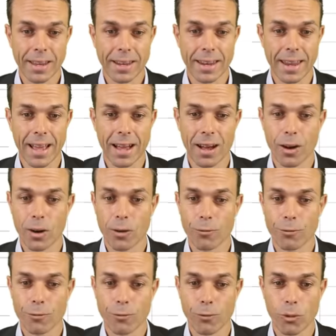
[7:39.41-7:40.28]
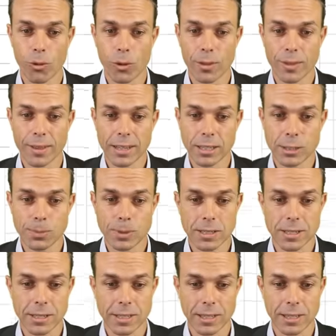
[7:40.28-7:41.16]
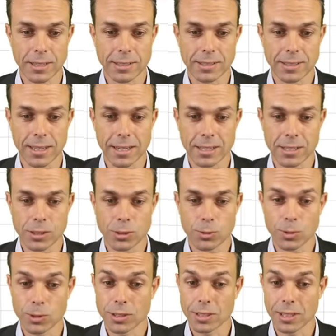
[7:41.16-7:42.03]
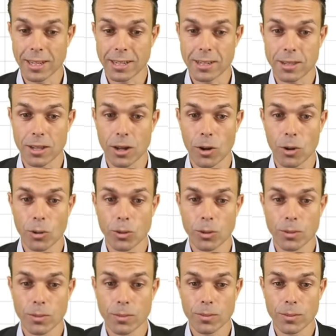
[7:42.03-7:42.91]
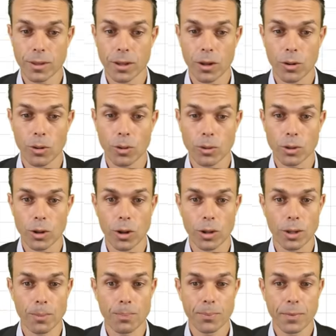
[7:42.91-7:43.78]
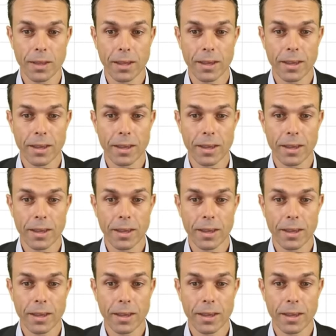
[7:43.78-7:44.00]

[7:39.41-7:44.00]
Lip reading: Now for these particular sections, we'll select the whole column,